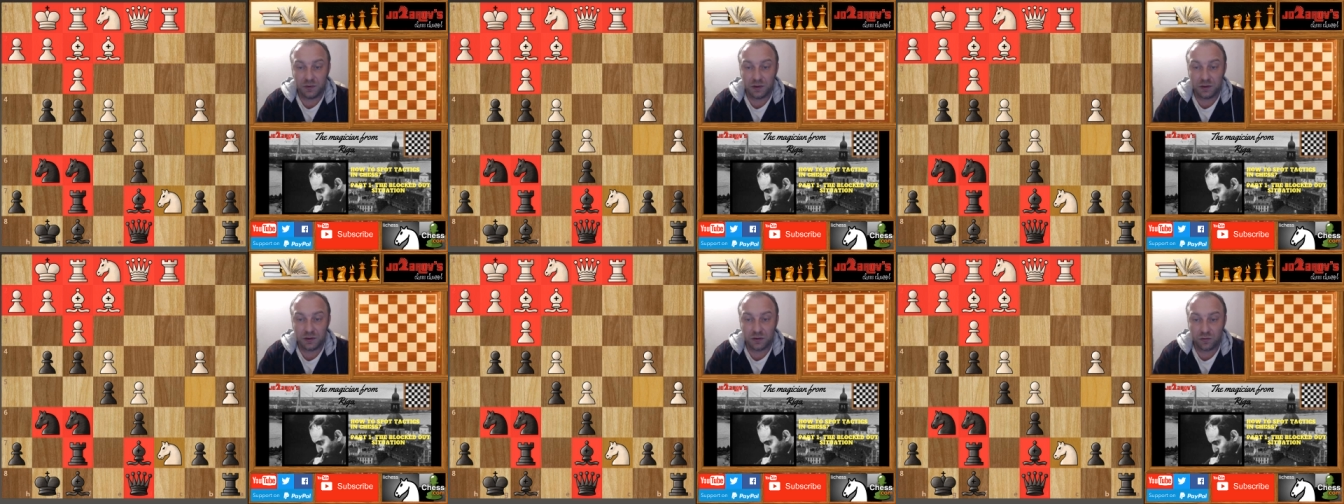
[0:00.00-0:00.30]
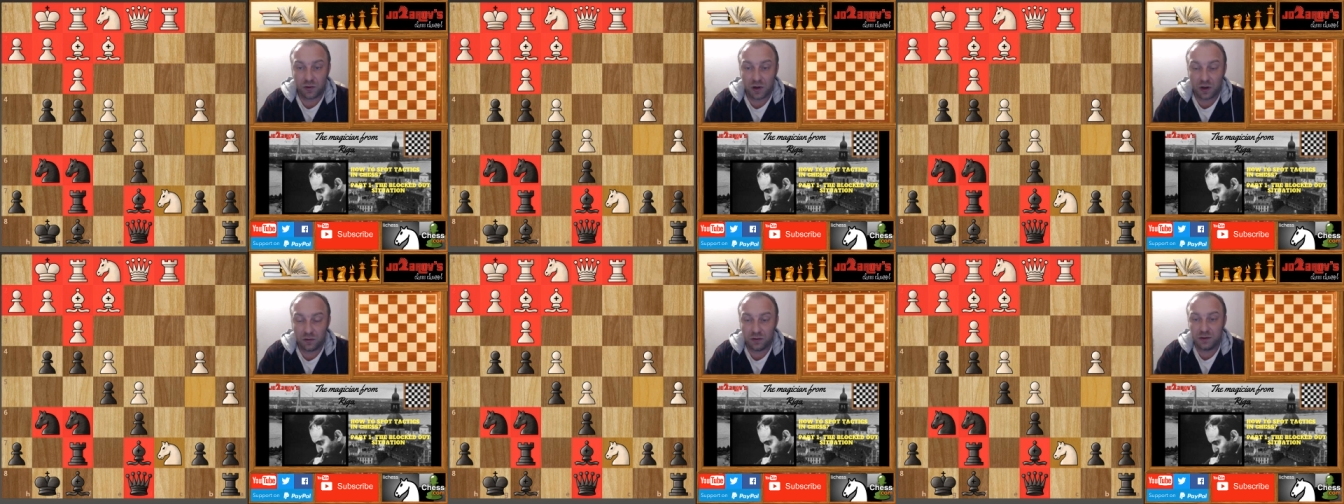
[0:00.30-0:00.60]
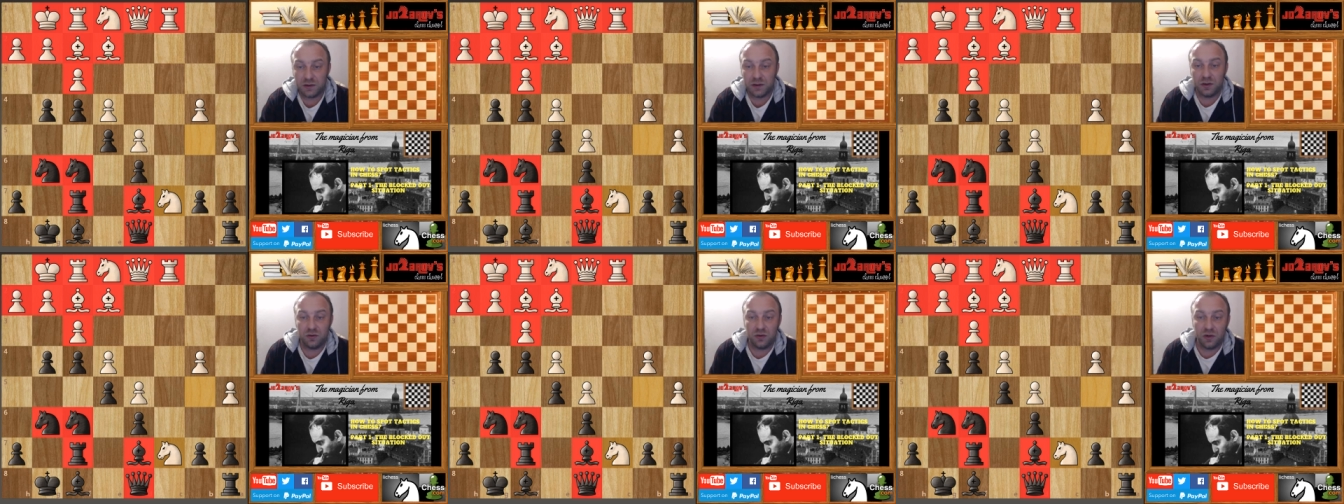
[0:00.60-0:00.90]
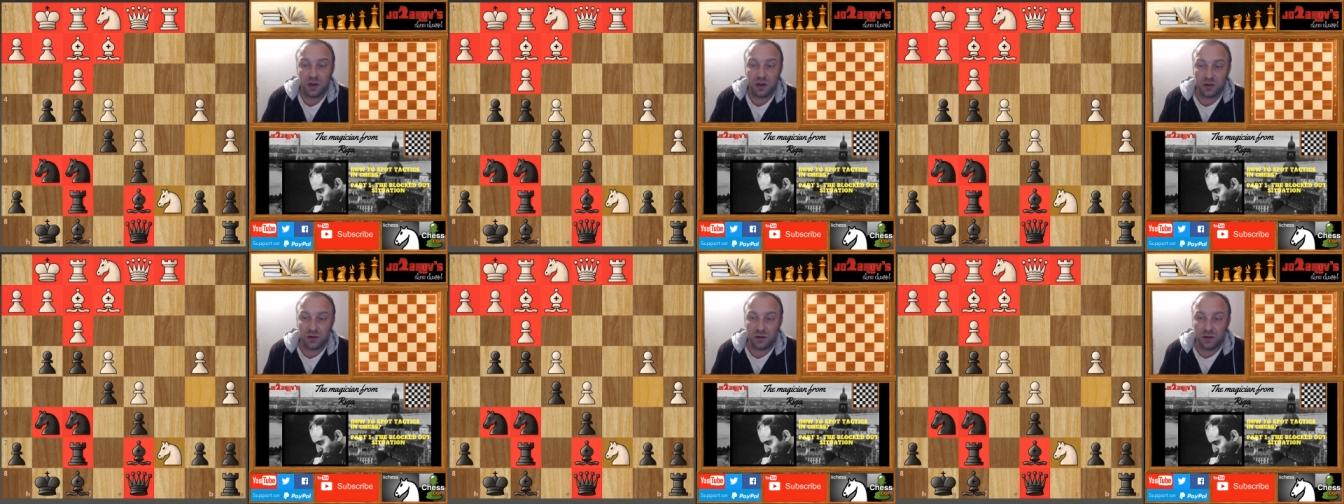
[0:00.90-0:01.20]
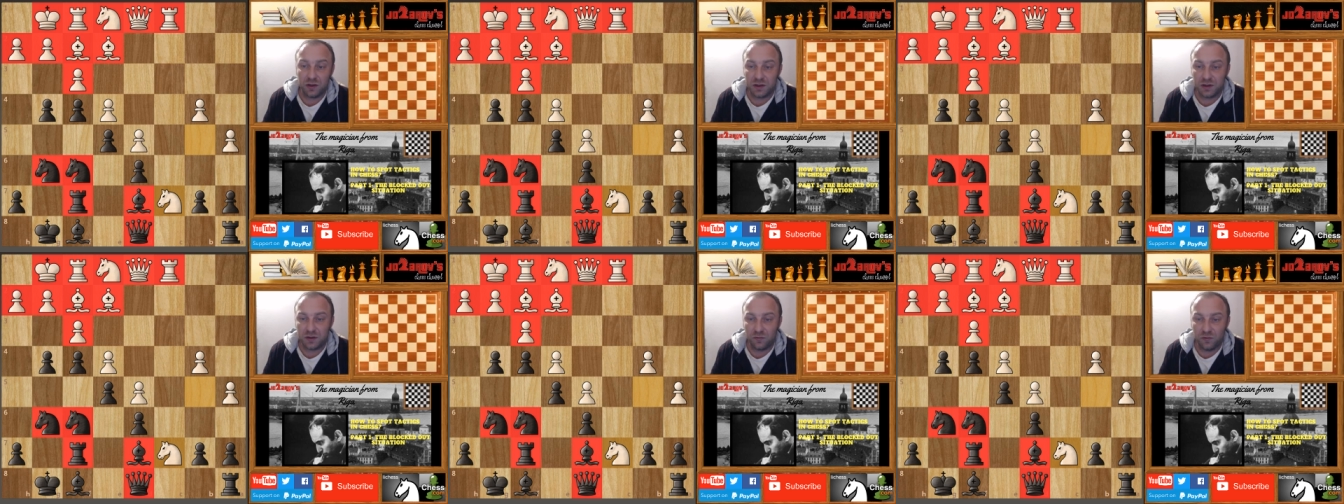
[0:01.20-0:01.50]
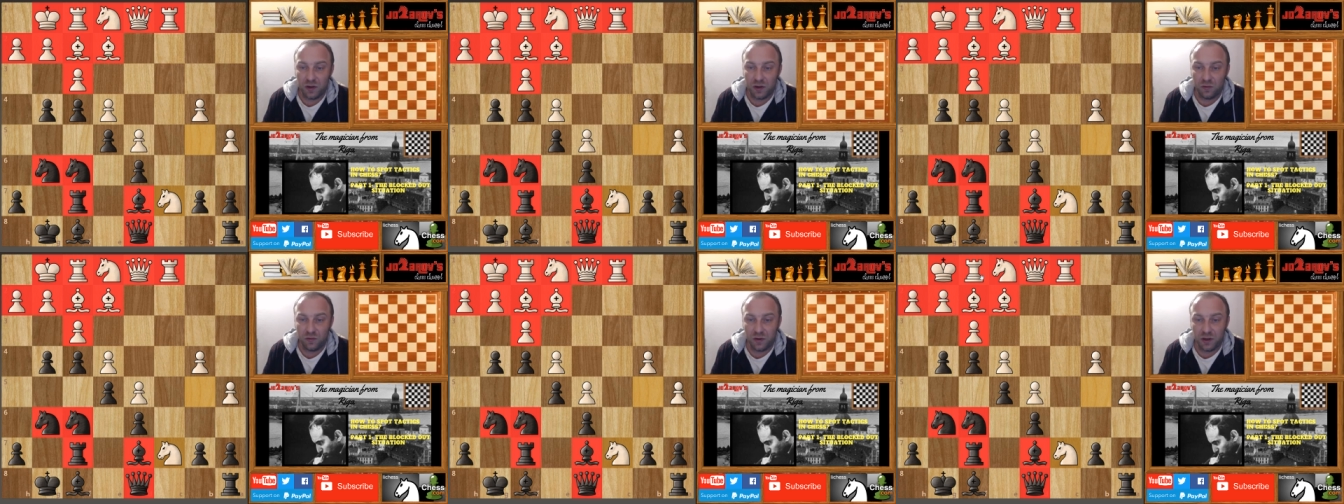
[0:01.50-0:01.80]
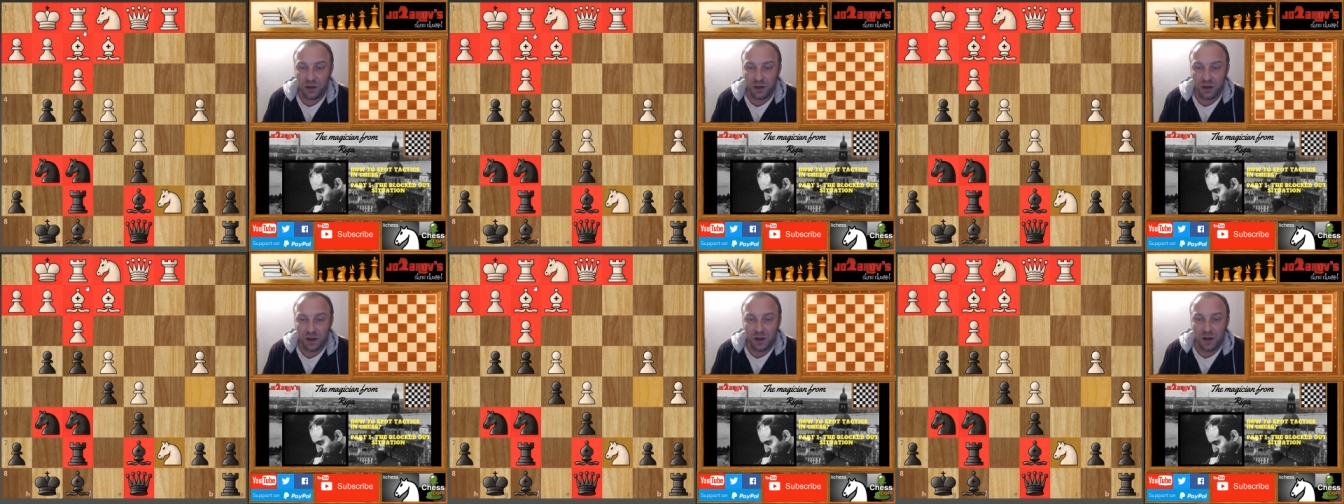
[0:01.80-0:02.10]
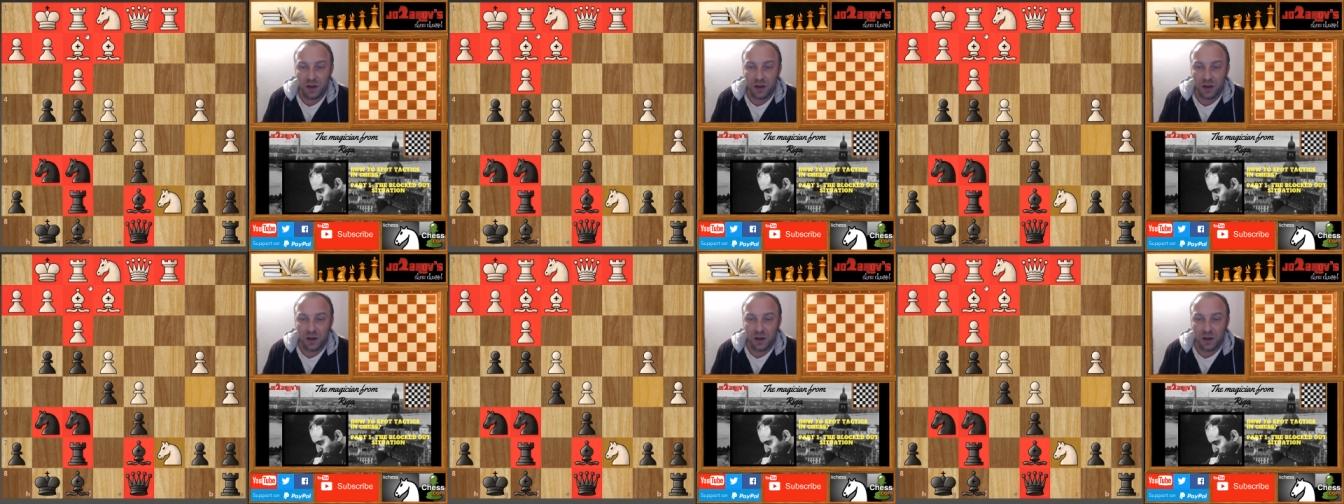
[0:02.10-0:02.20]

this crowded situation it's really, really